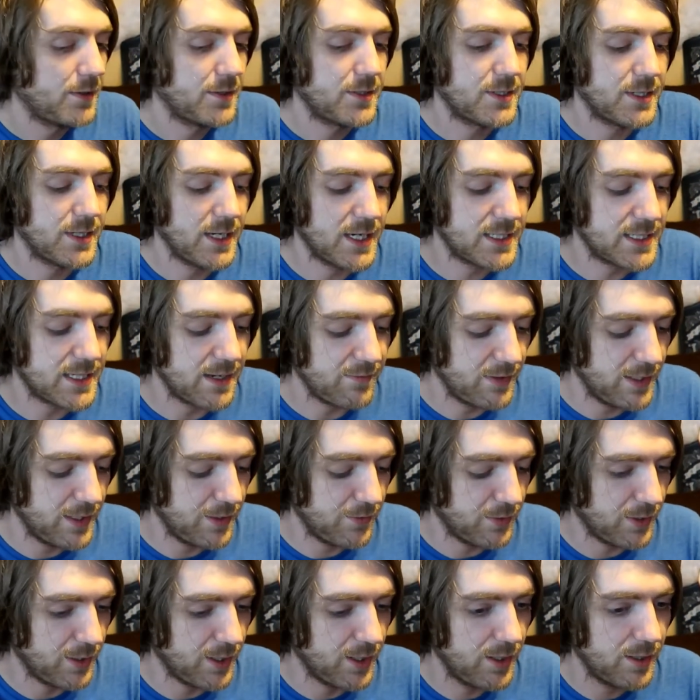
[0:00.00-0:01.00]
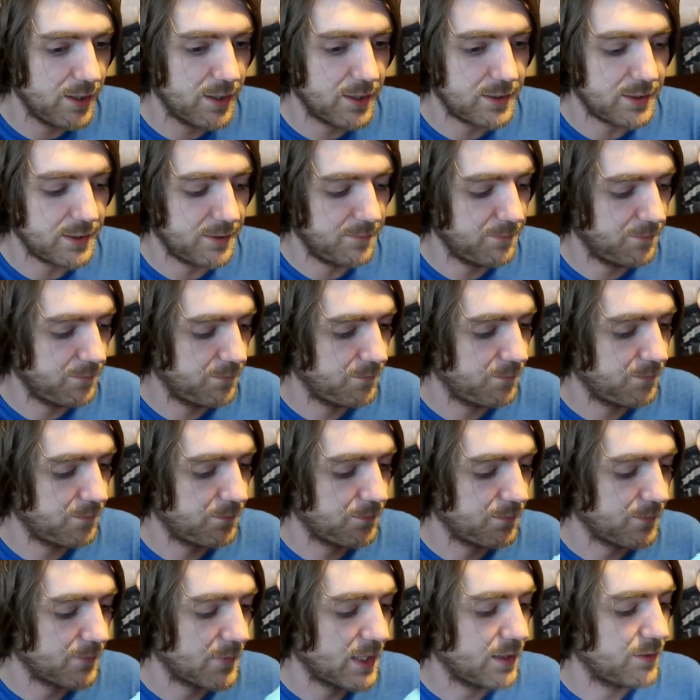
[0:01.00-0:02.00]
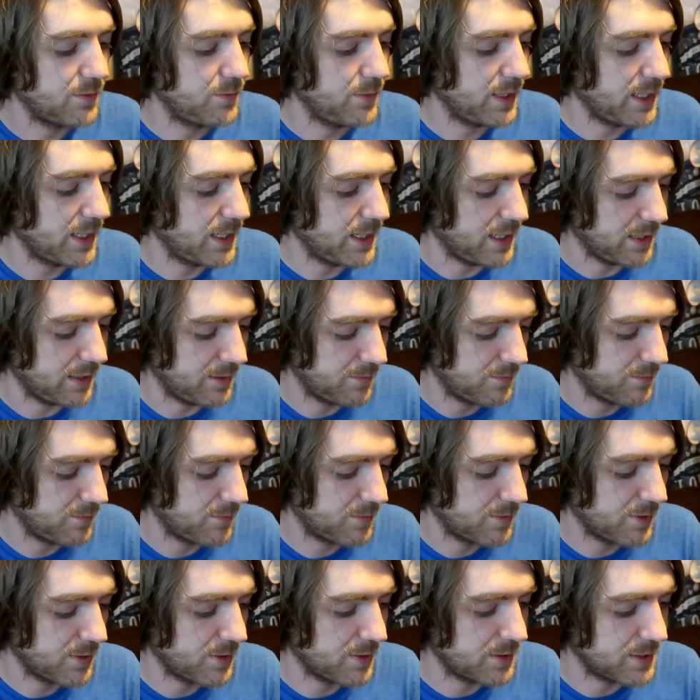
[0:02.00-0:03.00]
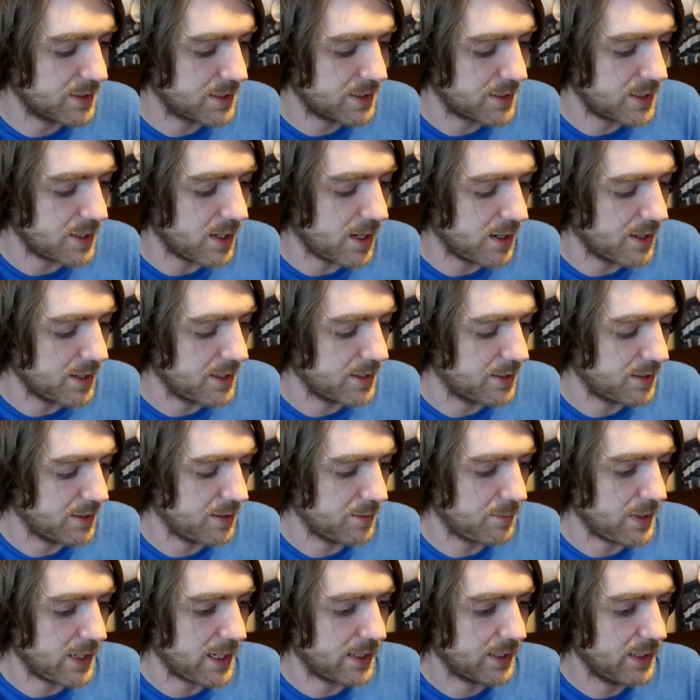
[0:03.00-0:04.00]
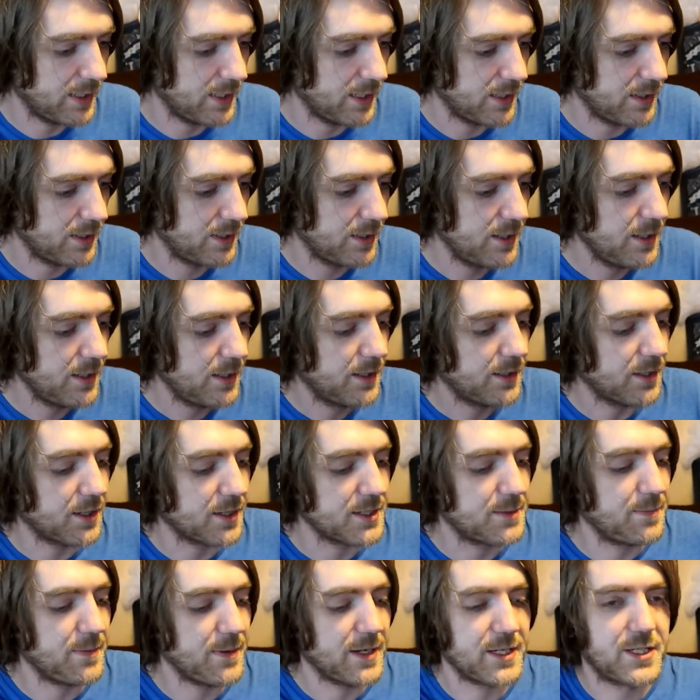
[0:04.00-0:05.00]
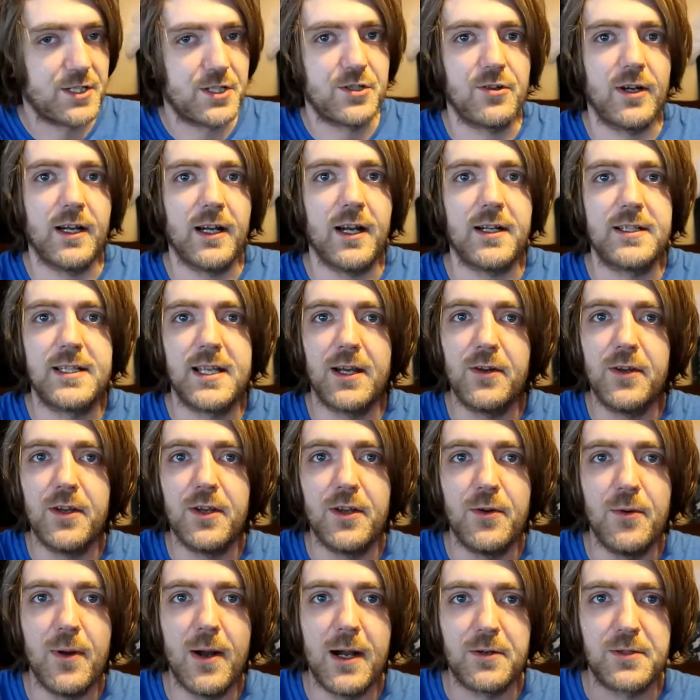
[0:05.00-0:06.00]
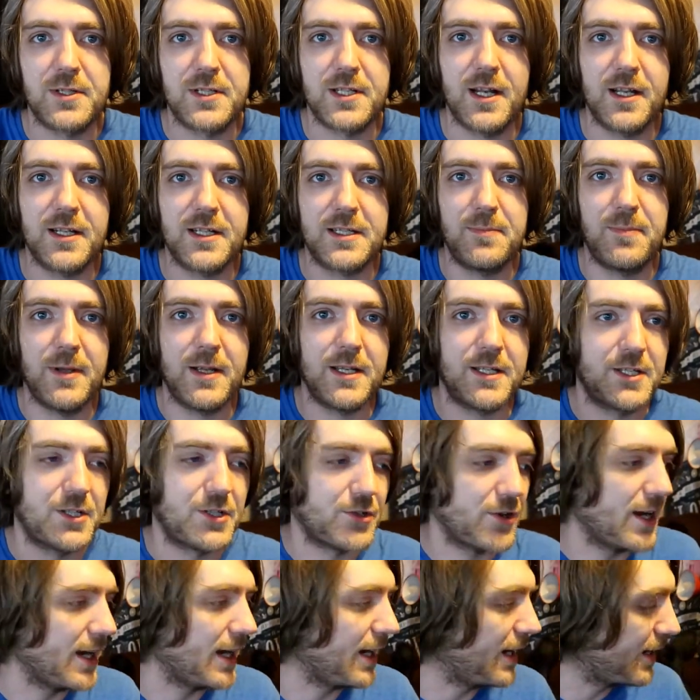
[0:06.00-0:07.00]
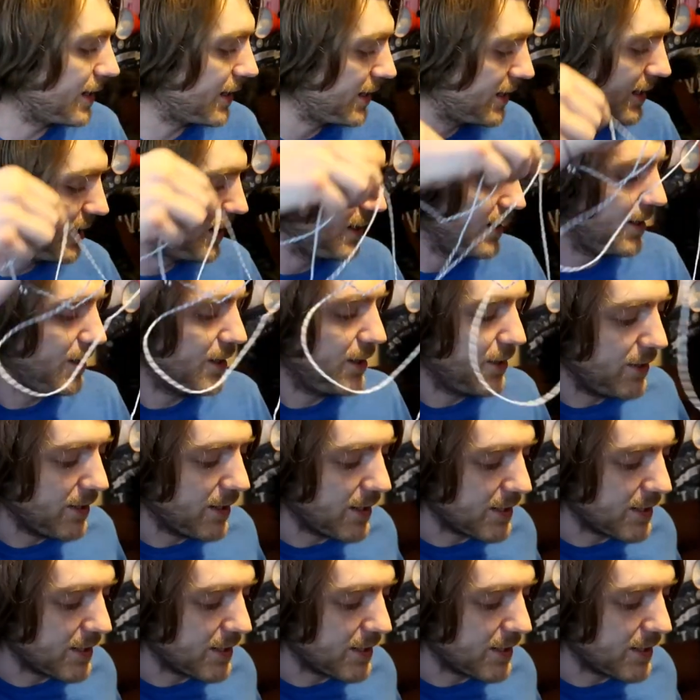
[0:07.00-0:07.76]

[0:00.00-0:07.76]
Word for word: So let's have a little look. How do we get in? That's tied at the back here. Nice bit of string. I tell you who else likes a bit of string. Who